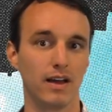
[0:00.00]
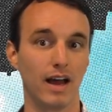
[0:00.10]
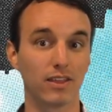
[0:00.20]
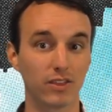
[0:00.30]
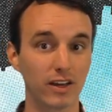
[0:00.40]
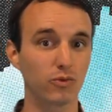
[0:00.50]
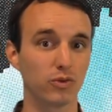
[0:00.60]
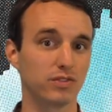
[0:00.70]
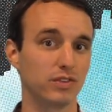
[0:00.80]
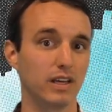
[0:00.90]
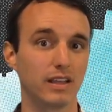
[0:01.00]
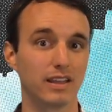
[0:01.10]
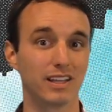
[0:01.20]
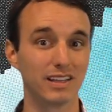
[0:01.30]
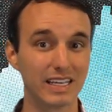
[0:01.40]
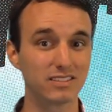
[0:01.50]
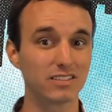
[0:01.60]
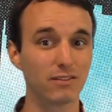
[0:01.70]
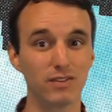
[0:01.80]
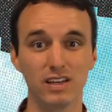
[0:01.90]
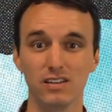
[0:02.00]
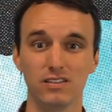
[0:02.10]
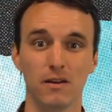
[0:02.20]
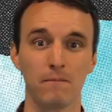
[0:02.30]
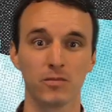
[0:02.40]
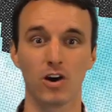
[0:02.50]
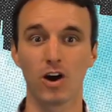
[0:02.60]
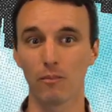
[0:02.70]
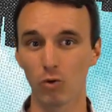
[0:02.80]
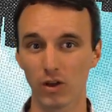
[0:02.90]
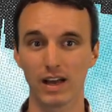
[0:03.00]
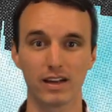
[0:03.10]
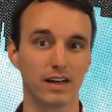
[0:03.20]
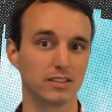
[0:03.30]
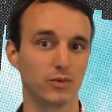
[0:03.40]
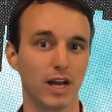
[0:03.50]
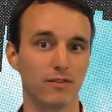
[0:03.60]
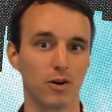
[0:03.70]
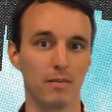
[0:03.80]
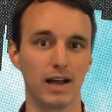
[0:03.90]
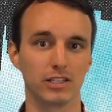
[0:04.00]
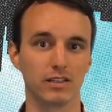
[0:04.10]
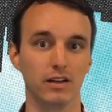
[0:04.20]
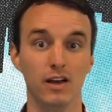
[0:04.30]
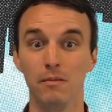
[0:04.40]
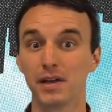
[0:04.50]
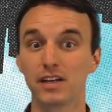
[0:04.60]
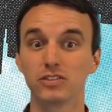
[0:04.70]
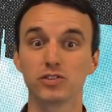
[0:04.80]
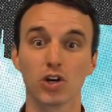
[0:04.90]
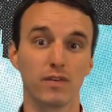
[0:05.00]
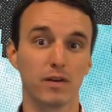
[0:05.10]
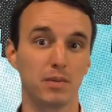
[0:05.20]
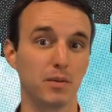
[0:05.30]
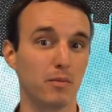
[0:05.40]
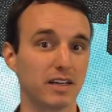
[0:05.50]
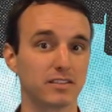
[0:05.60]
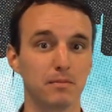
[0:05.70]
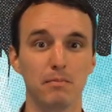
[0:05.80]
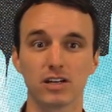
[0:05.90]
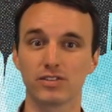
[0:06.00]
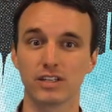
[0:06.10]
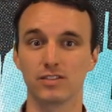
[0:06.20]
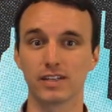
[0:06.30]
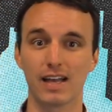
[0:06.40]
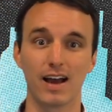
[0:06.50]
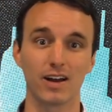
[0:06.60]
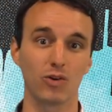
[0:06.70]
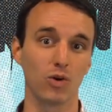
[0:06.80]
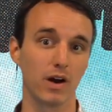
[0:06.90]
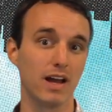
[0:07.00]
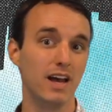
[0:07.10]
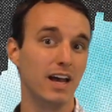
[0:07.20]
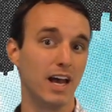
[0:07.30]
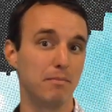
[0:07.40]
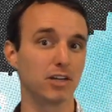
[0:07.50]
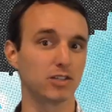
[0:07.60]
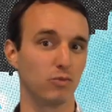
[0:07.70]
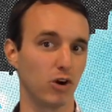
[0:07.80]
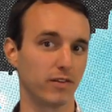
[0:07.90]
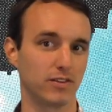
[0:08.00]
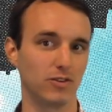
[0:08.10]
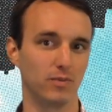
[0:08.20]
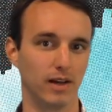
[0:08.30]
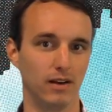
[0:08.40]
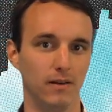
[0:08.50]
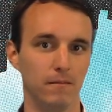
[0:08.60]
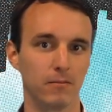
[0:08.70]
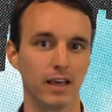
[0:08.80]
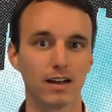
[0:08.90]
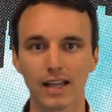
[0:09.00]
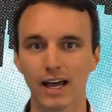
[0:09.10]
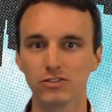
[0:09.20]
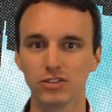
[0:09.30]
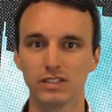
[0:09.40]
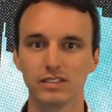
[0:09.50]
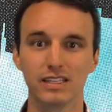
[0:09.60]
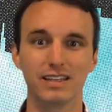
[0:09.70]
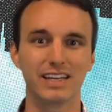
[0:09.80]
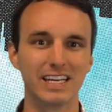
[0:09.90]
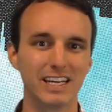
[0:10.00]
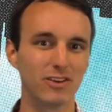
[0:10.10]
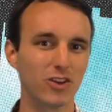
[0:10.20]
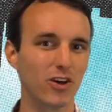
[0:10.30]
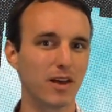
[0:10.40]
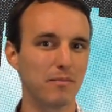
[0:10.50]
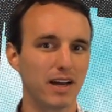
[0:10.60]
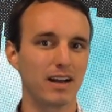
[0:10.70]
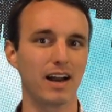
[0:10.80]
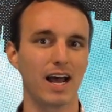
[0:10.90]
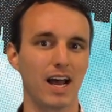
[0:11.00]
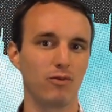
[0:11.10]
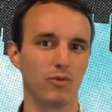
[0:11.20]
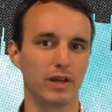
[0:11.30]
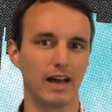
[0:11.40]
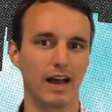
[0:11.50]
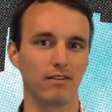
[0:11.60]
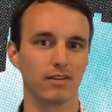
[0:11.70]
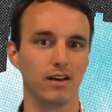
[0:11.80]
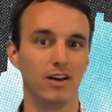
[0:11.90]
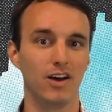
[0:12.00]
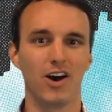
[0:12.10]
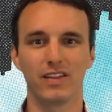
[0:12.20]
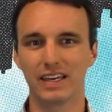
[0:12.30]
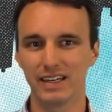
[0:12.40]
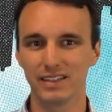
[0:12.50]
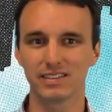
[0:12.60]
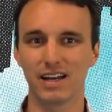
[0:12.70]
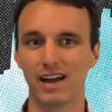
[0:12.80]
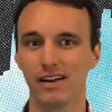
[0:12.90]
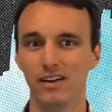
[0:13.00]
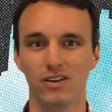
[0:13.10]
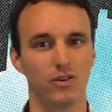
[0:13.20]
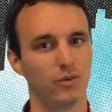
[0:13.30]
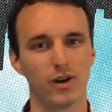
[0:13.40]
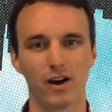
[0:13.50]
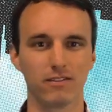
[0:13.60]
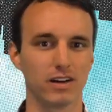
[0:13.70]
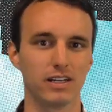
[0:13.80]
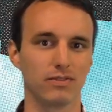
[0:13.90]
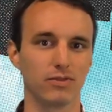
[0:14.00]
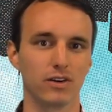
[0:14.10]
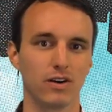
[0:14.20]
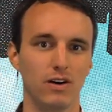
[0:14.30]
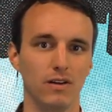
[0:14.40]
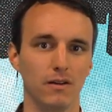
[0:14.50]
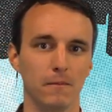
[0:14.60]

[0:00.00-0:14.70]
I think we'll see that the least of these are more like us than we ever imagined, because serving people makes them much less of a category and much more of a human. It allows you to see that even though they might not have what we have, on the inside, we aren't very different at all.